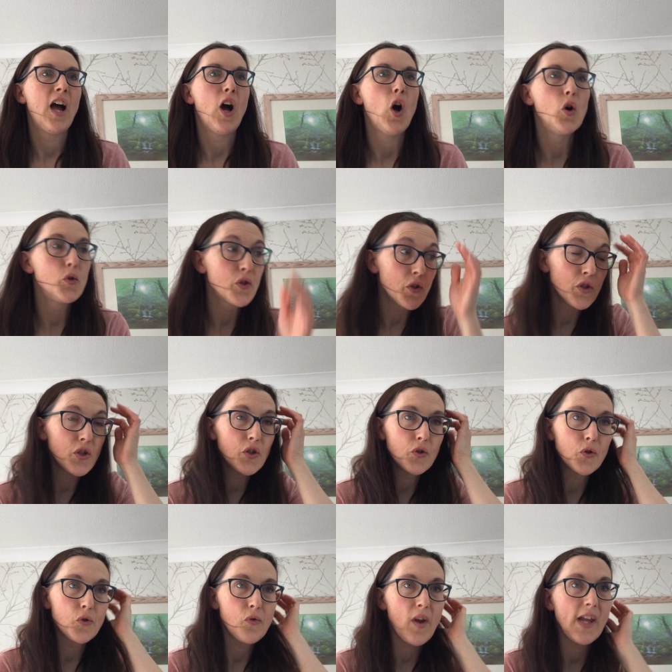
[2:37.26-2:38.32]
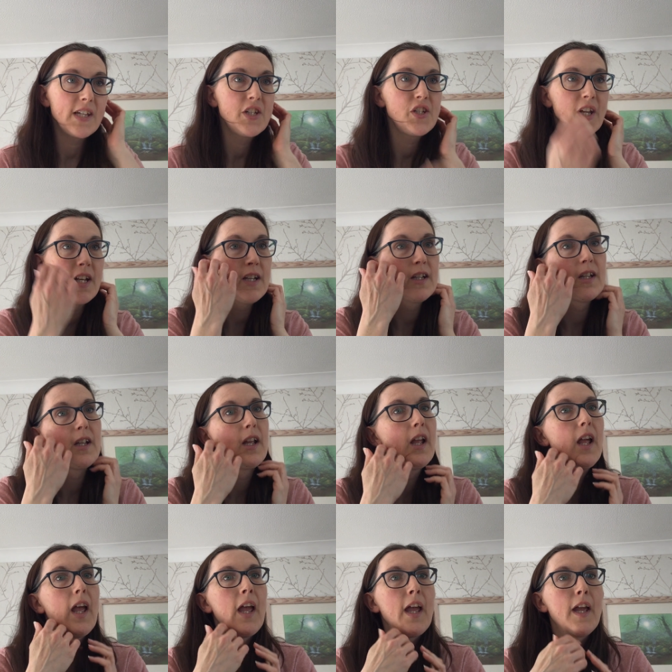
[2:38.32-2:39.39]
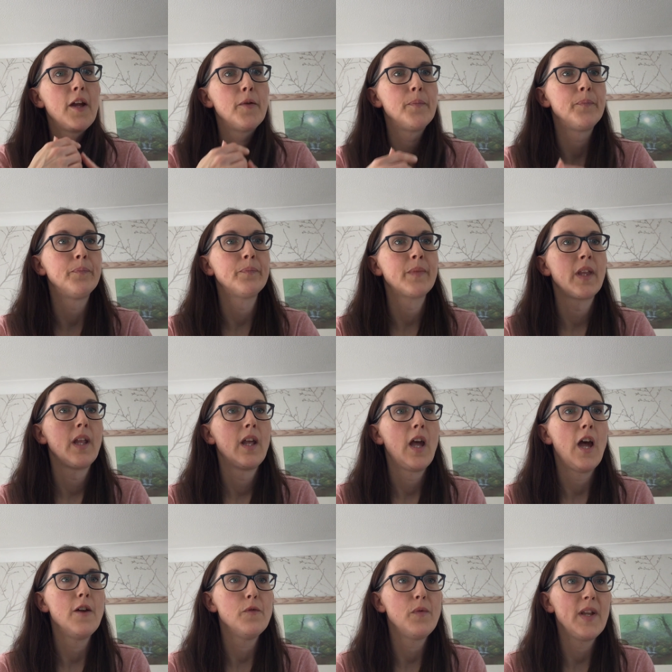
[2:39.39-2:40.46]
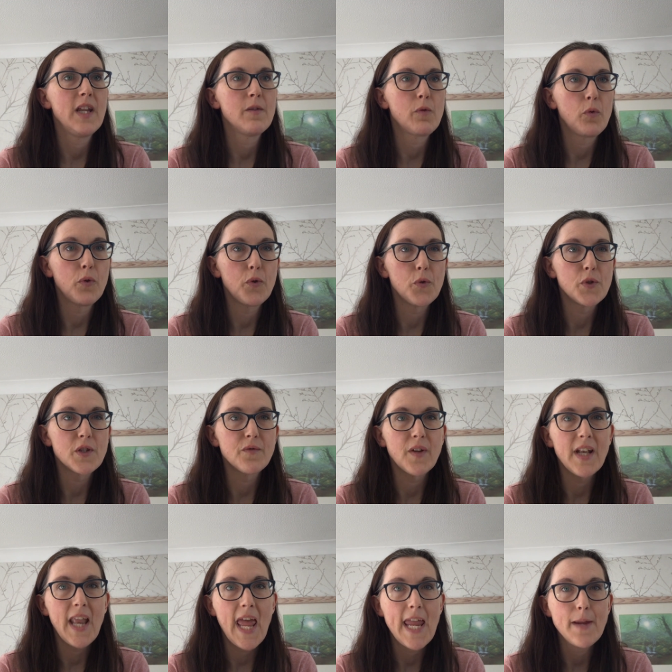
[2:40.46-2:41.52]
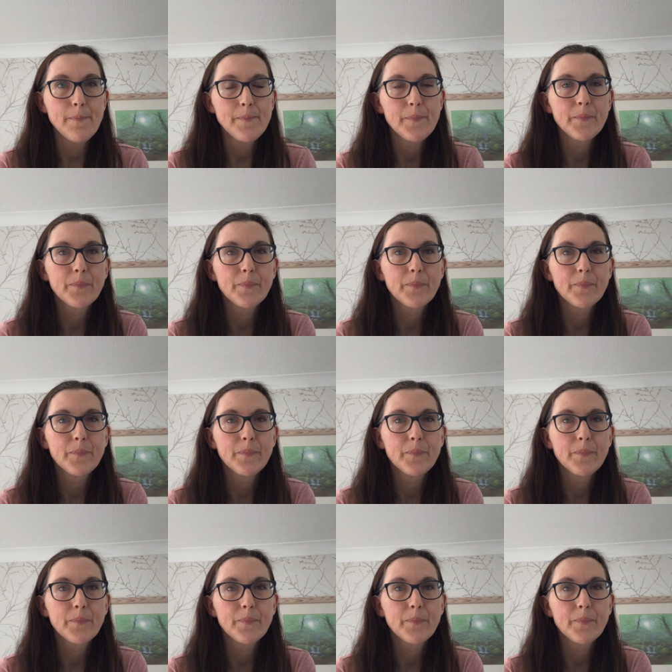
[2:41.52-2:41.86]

hold on to your creation. Hopefully, you've all thought of a name.